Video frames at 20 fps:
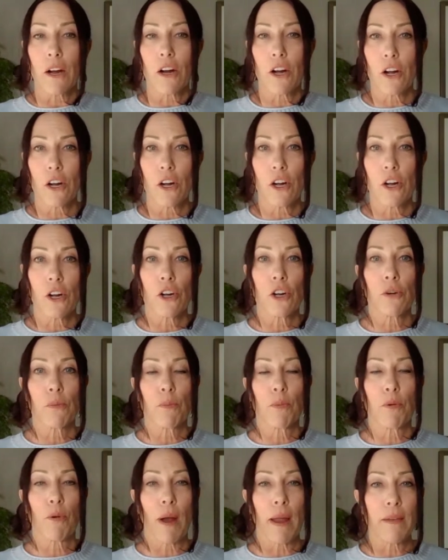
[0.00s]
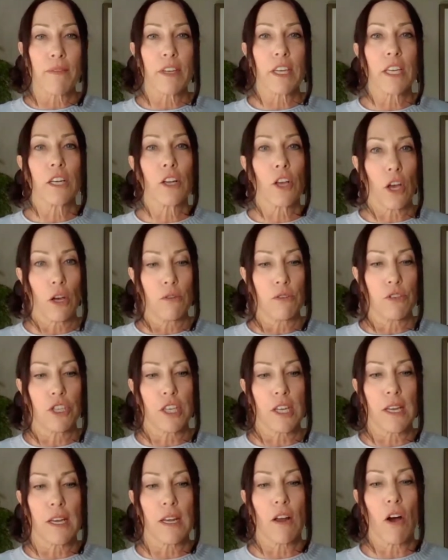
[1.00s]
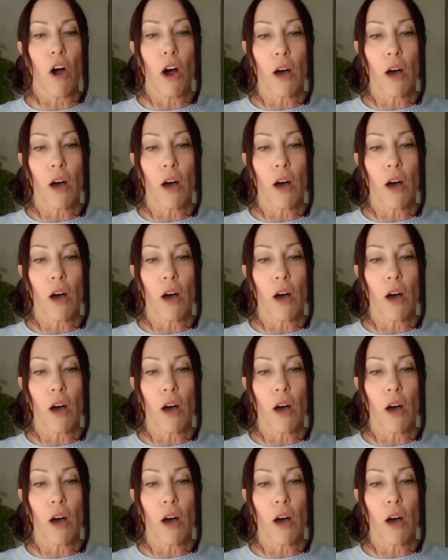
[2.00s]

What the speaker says: her private coaching